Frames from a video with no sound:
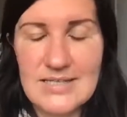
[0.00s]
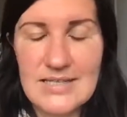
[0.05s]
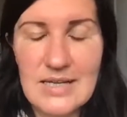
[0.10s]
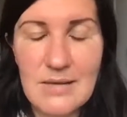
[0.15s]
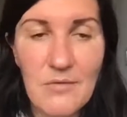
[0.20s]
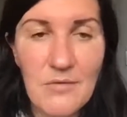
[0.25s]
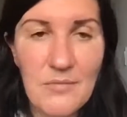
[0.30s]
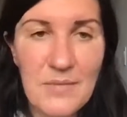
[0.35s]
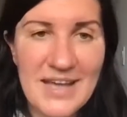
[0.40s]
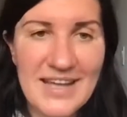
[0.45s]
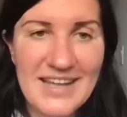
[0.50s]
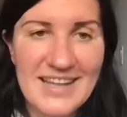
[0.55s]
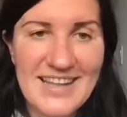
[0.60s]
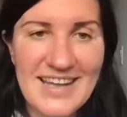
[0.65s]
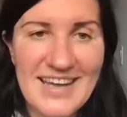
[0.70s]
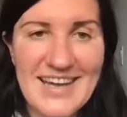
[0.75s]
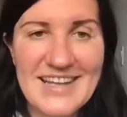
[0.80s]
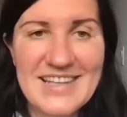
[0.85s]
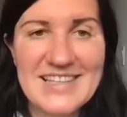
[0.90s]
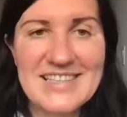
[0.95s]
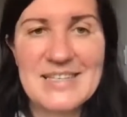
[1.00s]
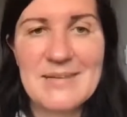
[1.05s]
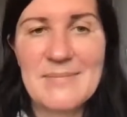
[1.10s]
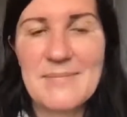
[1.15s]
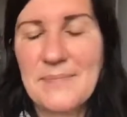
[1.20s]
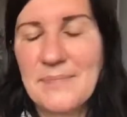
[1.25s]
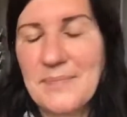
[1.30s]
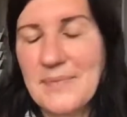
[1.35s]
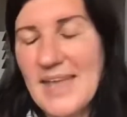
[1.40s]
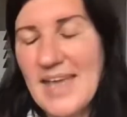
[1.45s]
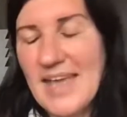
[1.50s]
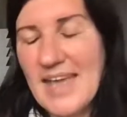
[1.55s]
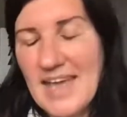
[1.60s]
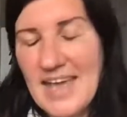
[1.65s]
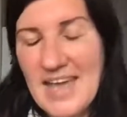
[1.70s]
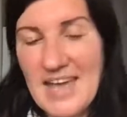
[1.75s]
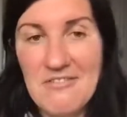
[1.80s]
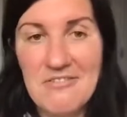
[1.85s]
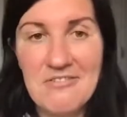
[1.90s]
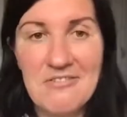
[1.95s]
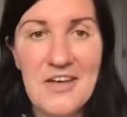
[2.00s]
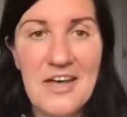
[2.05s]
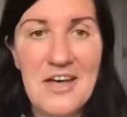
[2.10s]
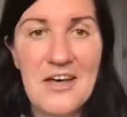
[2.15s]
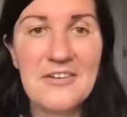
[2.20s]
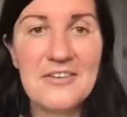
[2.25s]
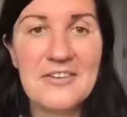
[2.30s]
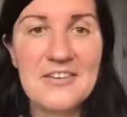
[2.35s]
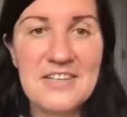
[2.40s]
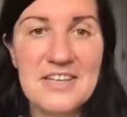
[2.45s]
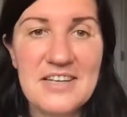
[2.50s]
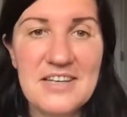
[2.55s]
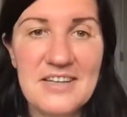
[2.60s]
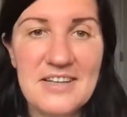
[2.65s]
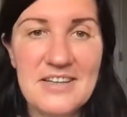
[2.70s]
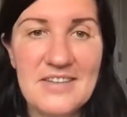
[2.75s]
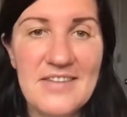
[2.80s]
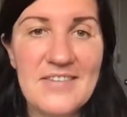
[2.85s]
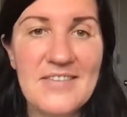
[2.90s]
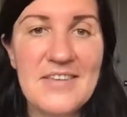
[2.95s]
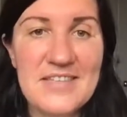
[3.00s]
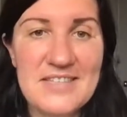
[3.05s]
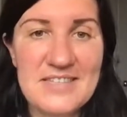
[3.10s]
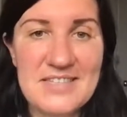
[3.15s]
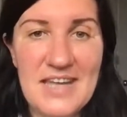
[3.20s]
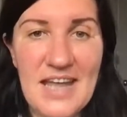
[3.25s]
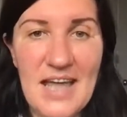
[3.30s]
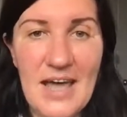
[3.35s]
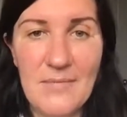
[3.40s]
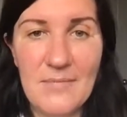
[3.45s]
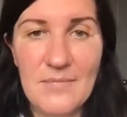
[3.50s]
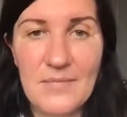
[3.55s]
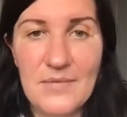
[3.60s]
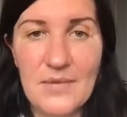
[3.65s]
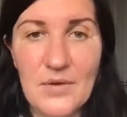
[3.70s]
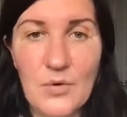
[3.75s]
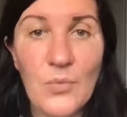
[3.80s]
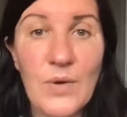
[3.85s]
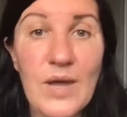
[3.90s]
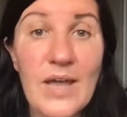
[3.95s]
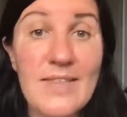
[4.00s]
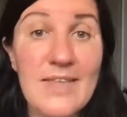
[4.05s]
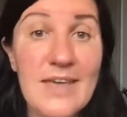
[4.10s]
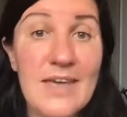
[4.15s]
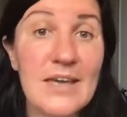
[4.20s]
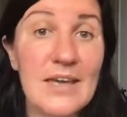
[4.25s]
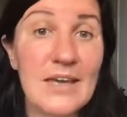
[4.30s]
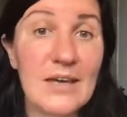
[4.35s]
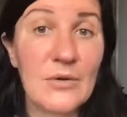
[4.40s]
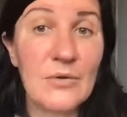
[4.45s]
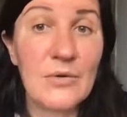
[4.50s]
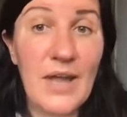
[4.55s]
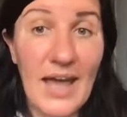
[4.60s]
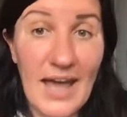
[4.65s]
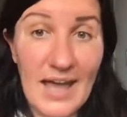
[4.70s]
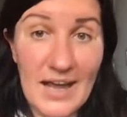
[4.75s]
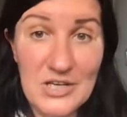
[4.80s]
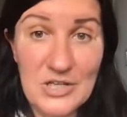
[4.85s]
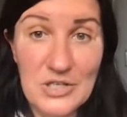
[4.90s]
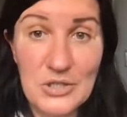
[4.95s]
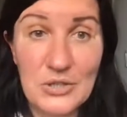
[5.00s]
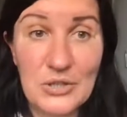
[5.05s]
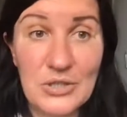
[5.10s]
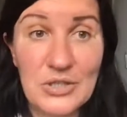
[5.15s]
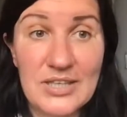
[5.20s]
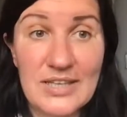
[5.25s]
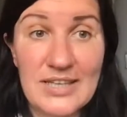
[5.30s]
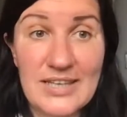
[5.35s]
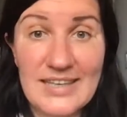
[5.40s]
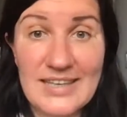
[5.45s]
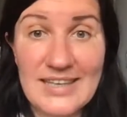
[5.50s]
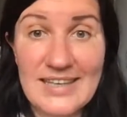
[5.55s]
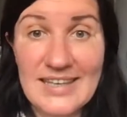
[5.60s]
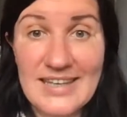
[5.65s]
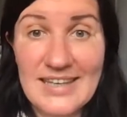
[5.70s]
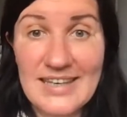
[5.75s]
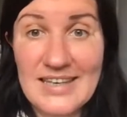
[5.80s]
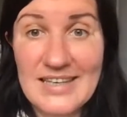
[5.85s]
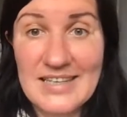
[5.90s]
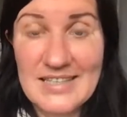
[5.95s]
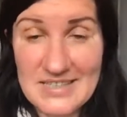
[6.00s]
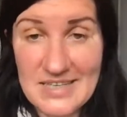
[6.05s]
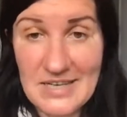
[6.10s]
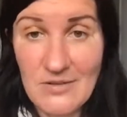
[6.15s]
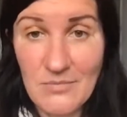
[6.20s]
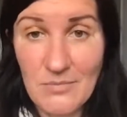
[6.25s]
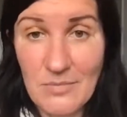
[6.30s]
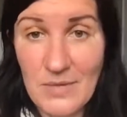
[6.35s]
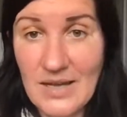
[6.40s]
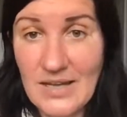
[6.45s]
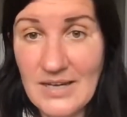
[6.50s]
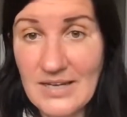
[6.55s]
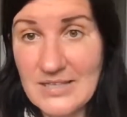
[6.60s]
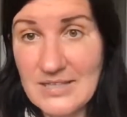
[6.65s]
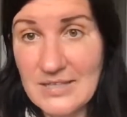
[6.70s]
Some of my clients have found this step where they could actually save money.